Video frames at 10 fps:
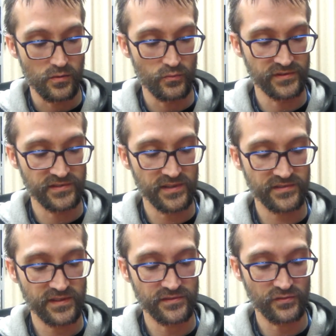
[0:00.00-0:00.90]

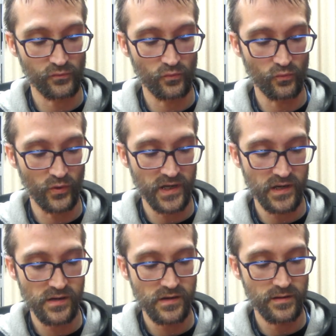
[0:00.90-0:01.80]
resistance
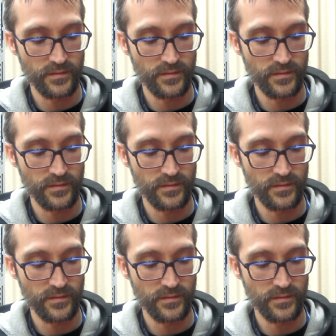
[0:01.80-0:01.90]
reader,